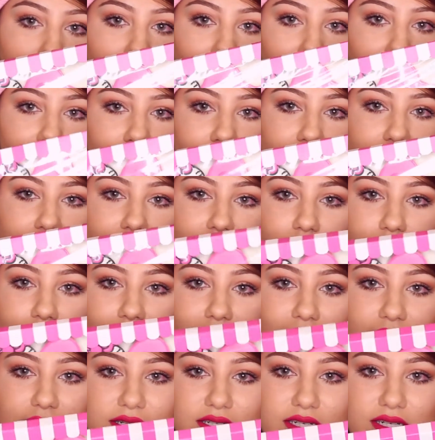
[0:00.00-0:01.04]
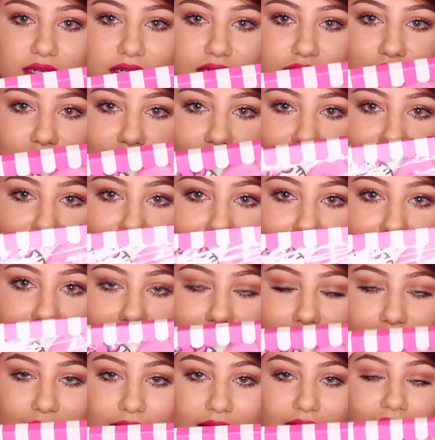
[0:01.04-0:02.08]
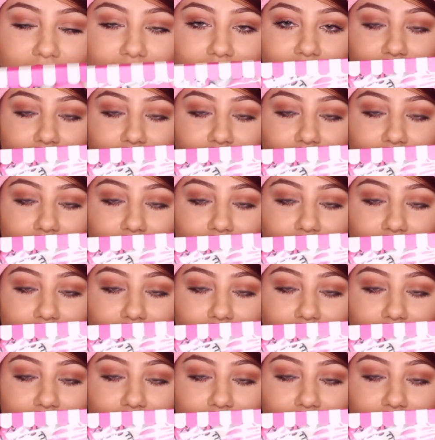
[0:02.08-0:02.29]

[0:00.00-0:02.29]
bow, and the packaging is also really